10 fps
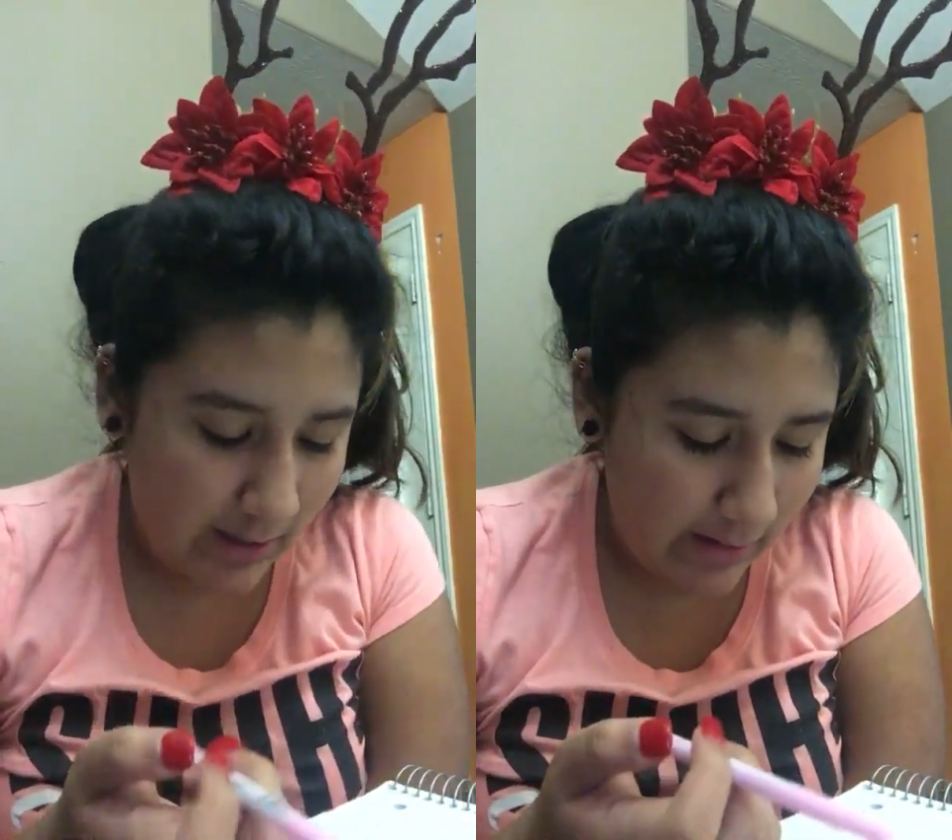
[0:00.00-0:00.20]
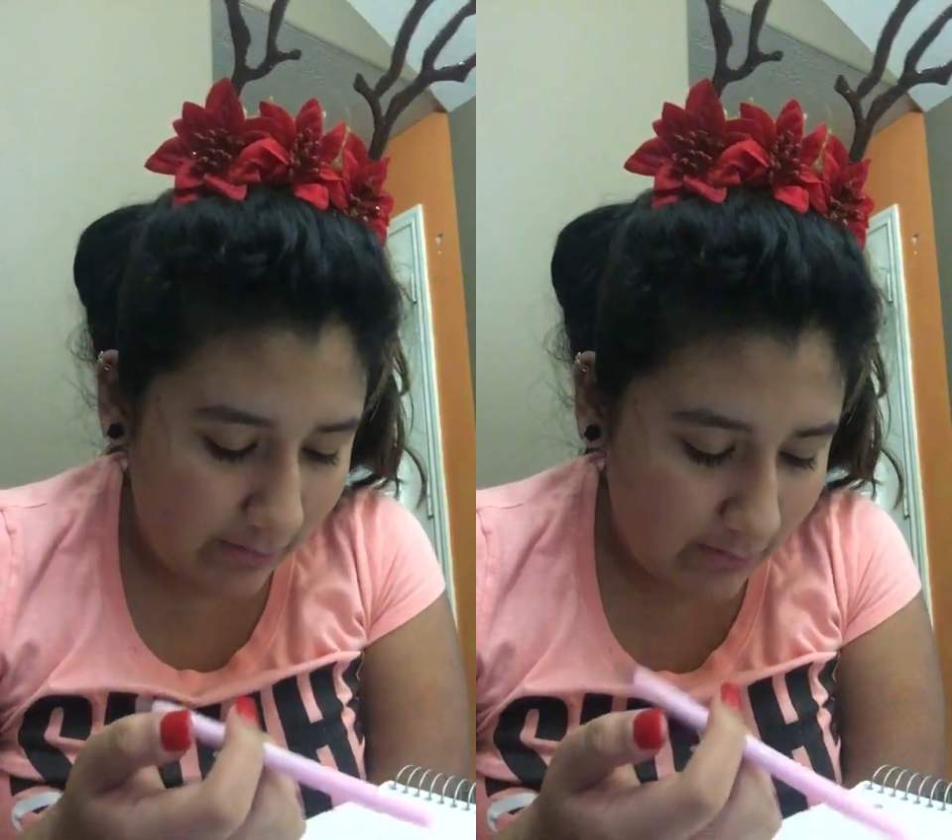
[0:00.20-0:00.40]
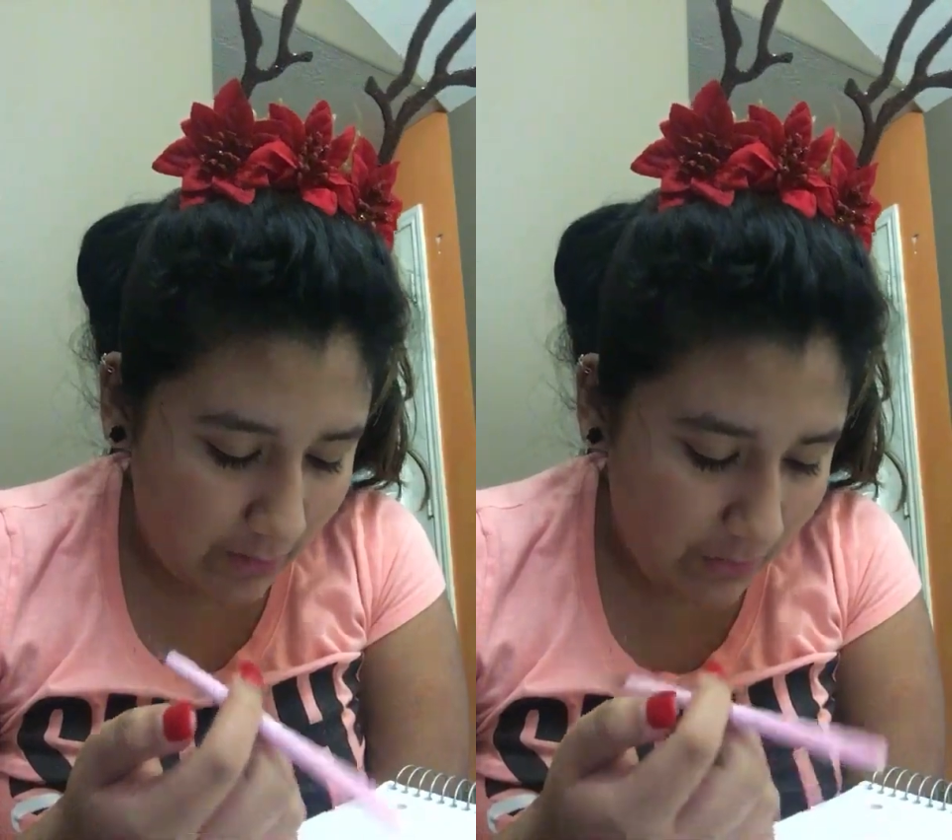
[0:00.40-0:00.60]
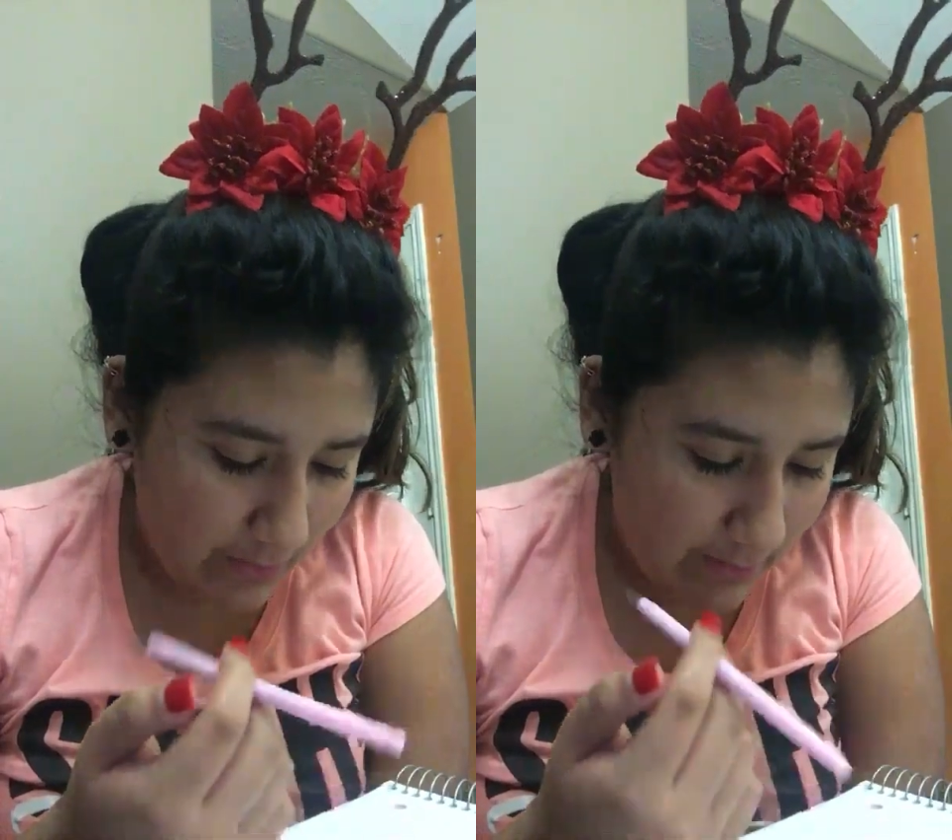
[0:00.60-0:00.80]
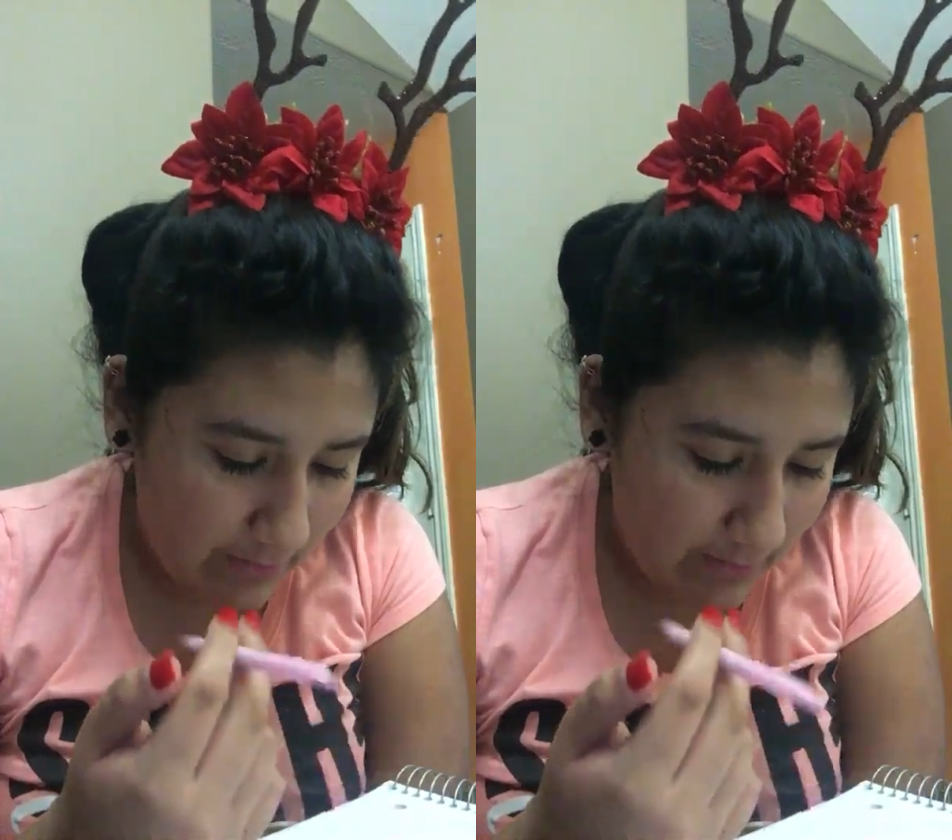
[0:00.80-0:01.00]
I don't know
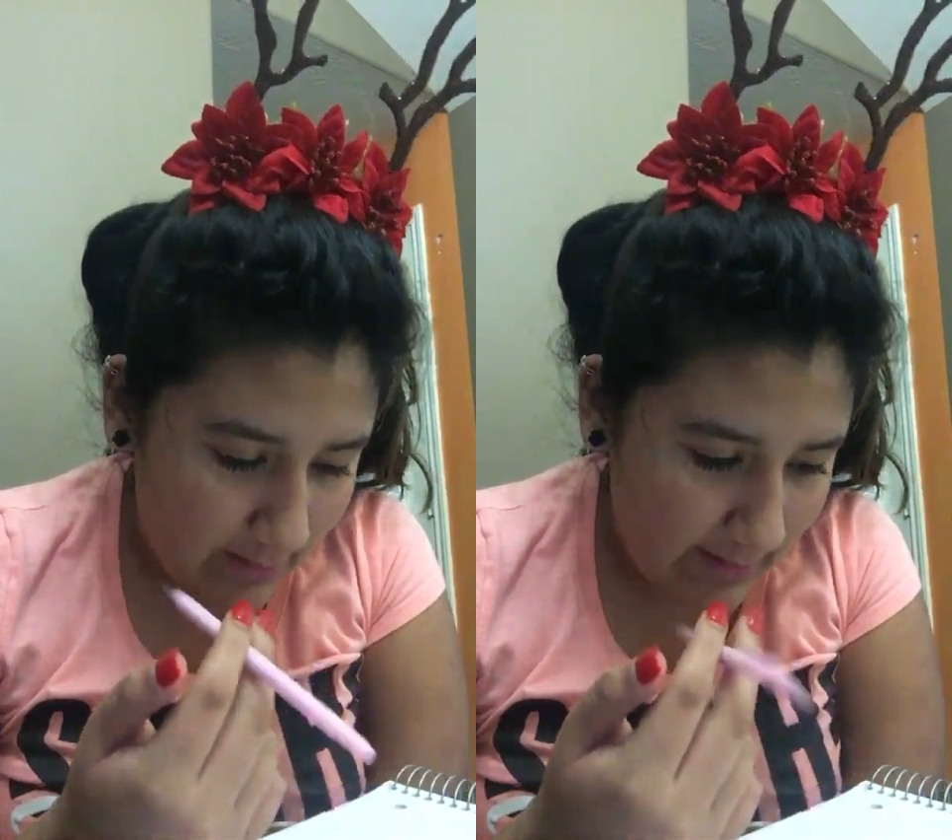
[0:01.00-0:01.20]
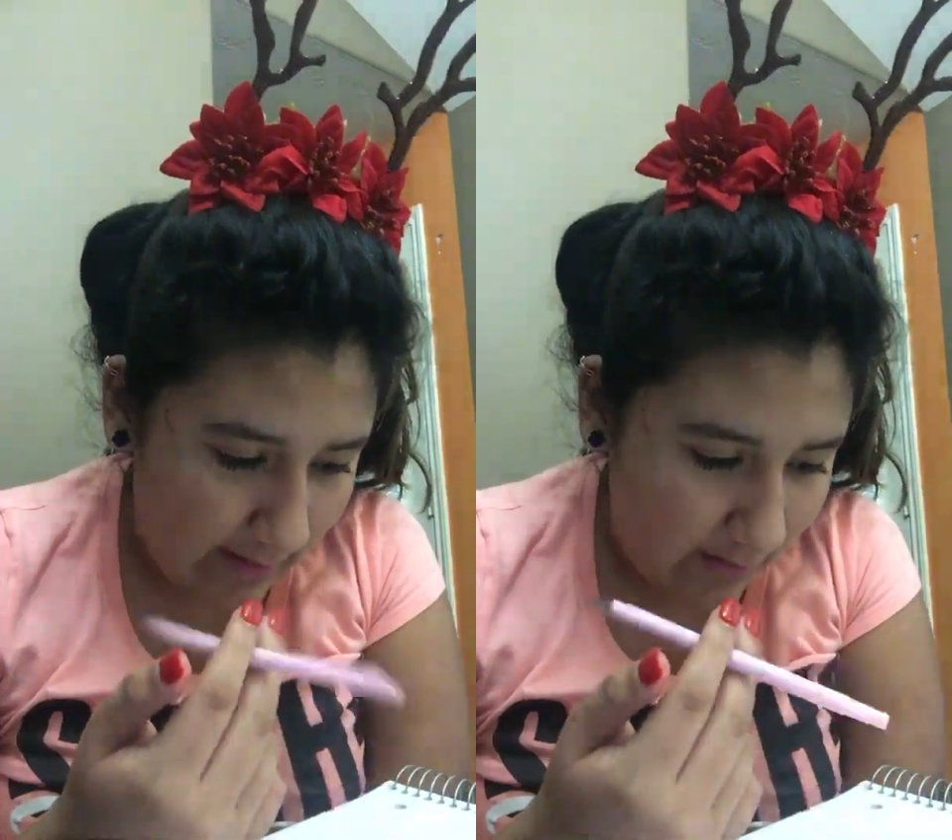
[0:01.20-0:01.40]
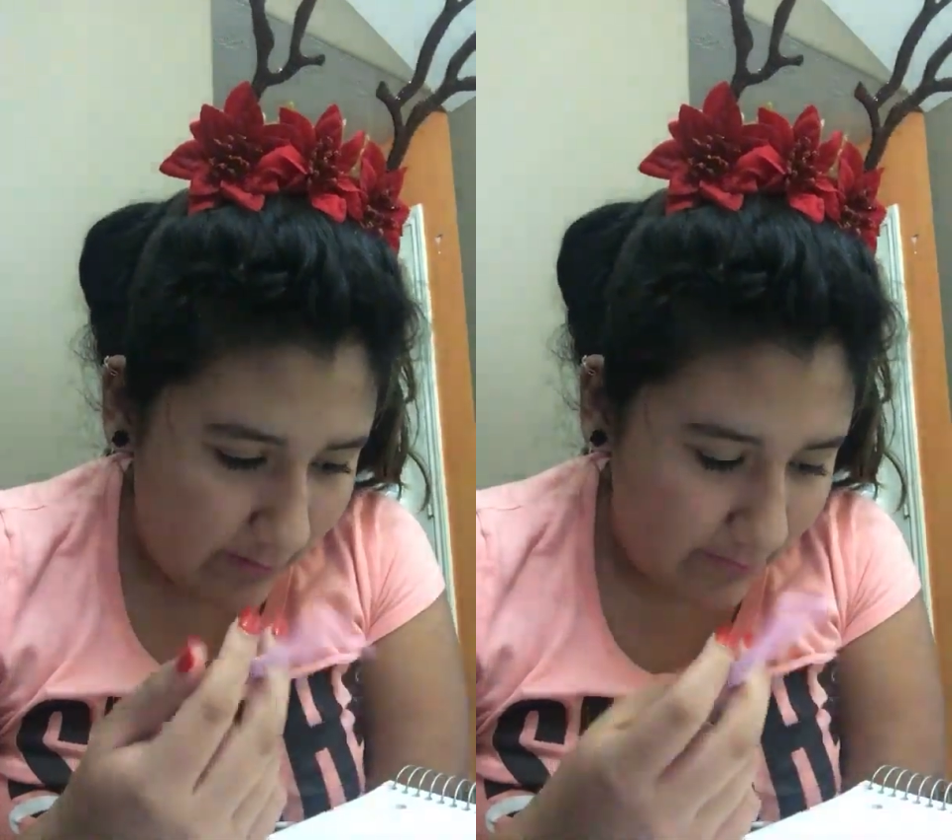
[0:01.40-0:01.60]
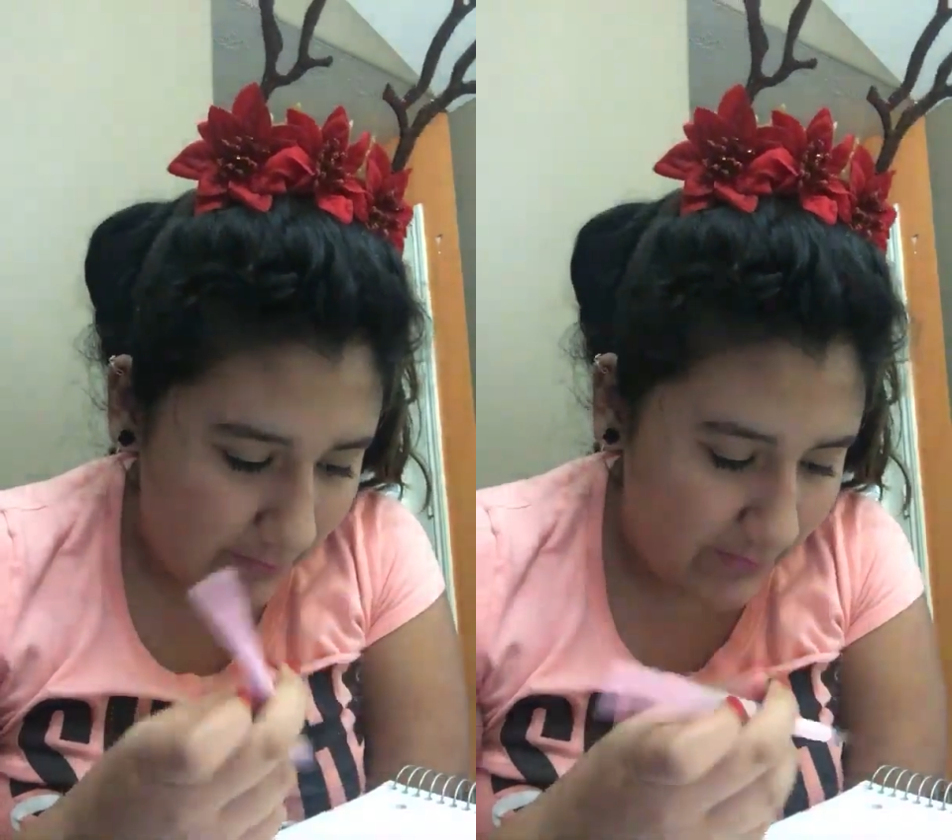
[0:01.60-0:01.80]
what to make out of